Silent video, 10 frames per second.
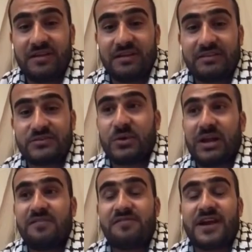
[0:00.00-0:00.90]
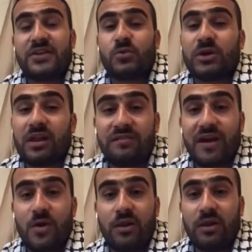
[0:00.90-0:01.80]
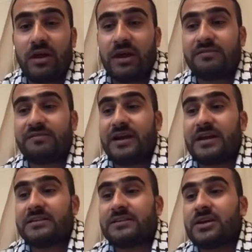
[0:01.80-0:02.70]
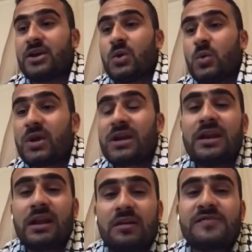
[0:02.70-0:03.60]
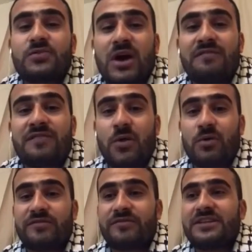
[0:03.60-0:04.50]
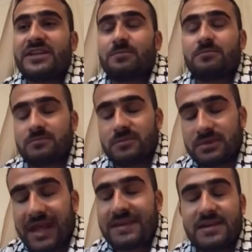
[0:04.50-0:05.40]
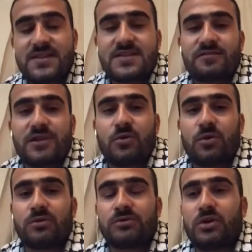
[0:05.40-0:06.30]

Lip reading: to live, and we love our life, and we really love to have our freedom like the rest of the world.